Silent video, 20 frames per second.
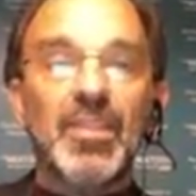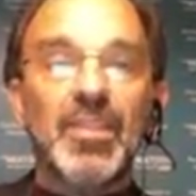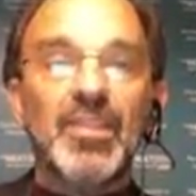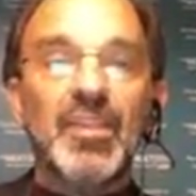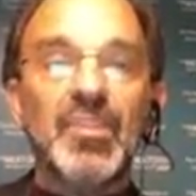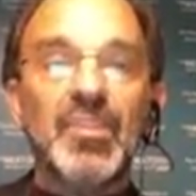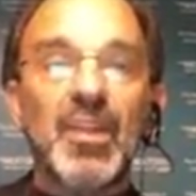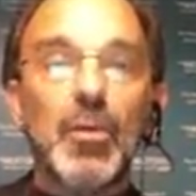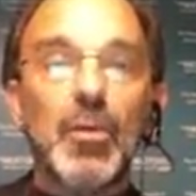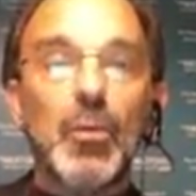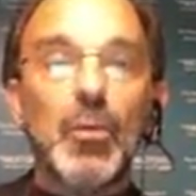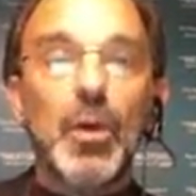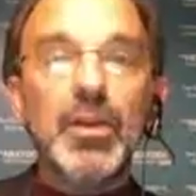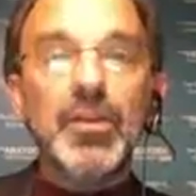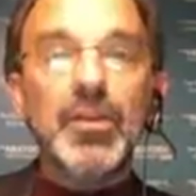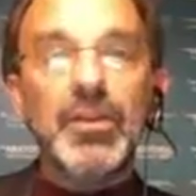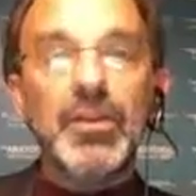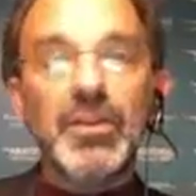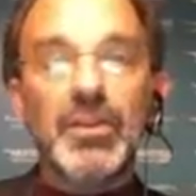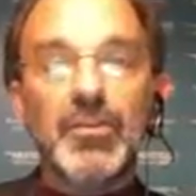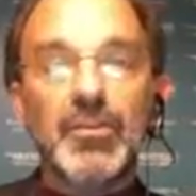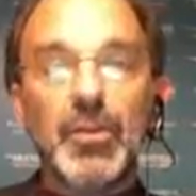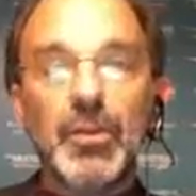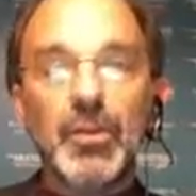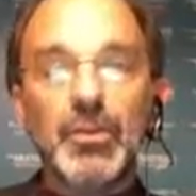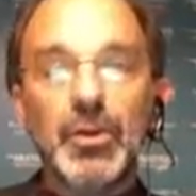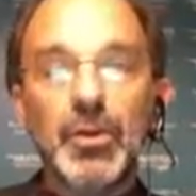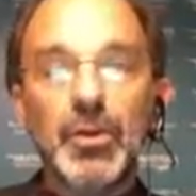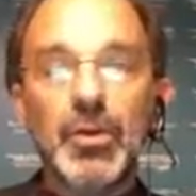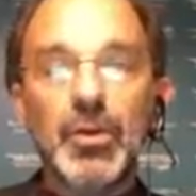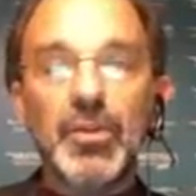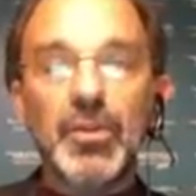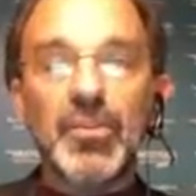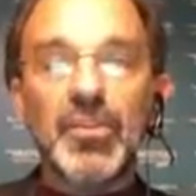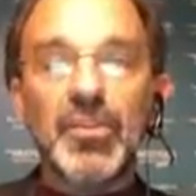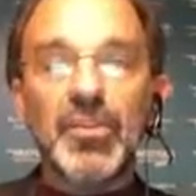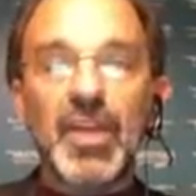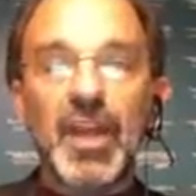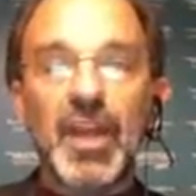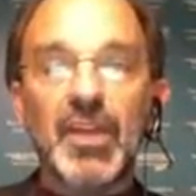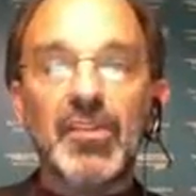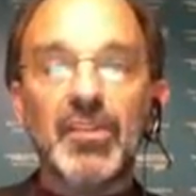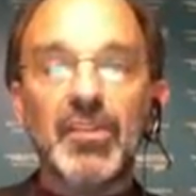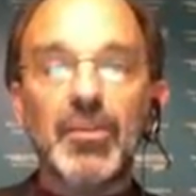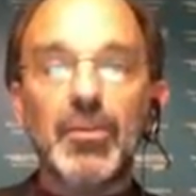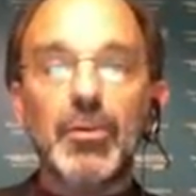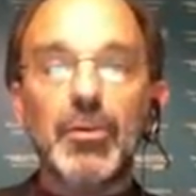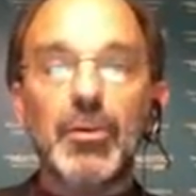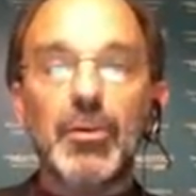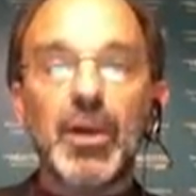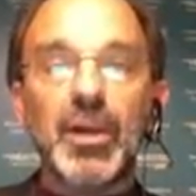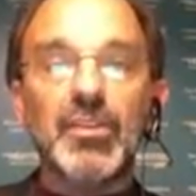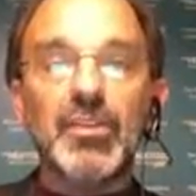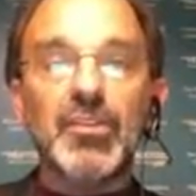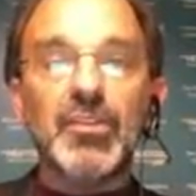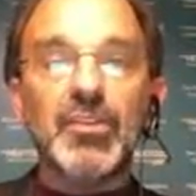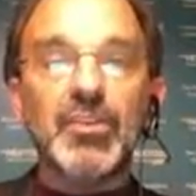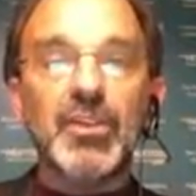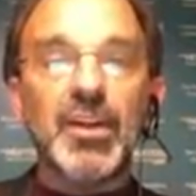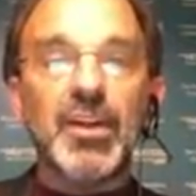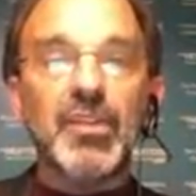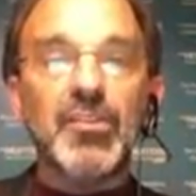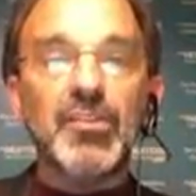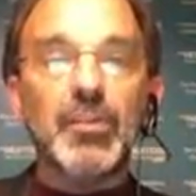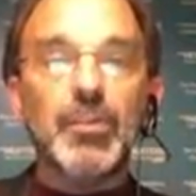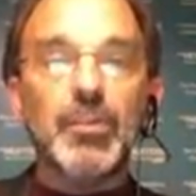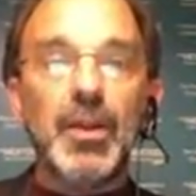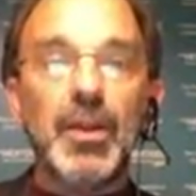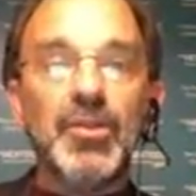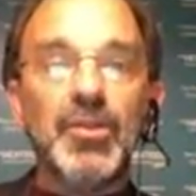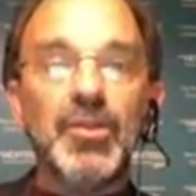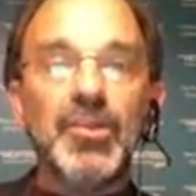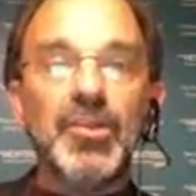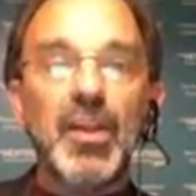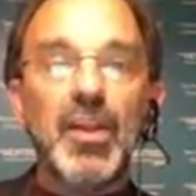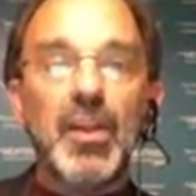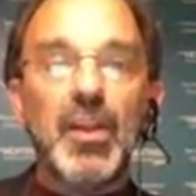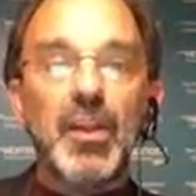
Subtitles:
They say, what kind of alternative snacks do I suggest to parents